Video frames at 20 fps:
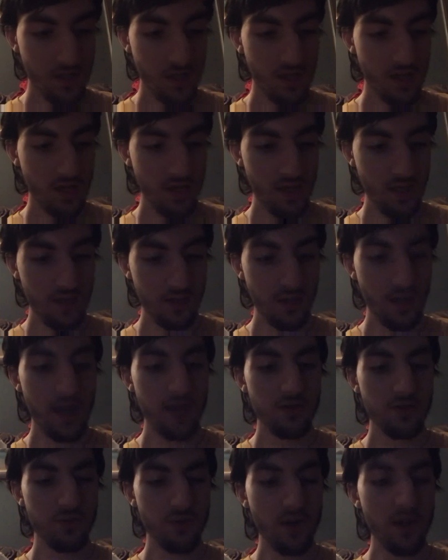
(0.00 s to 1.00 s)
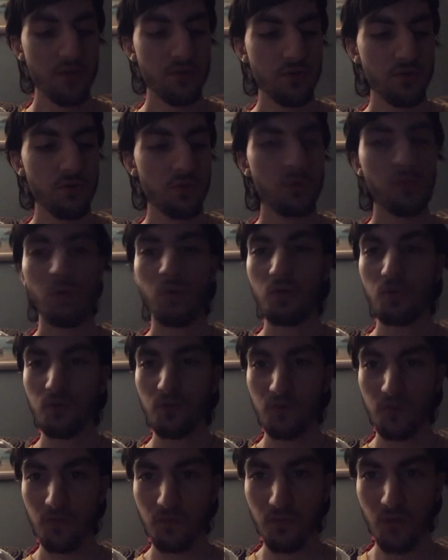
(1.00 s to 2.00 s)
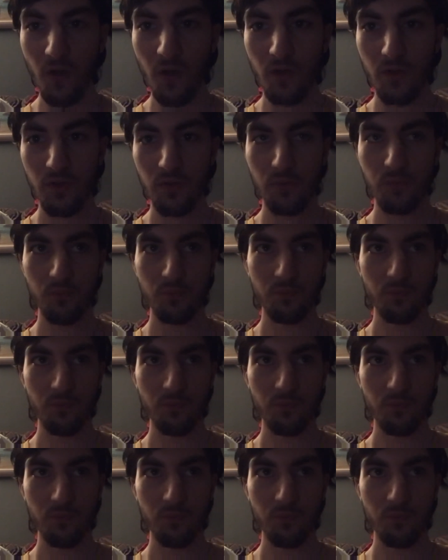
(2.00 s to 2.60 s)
and I tried to lower the volume